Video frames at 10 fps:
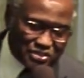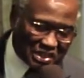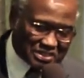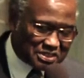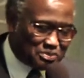
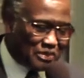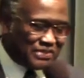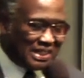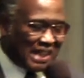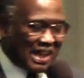trust him with
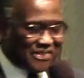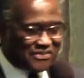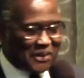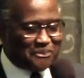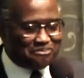your
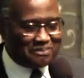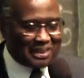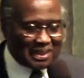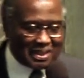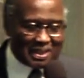life. Um,
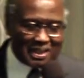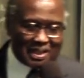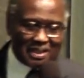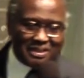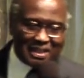
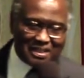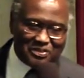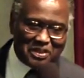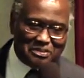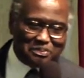and
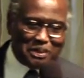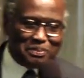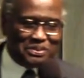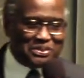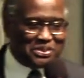then when
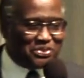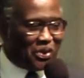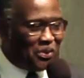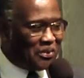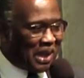people do you
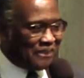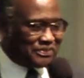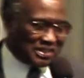wrong after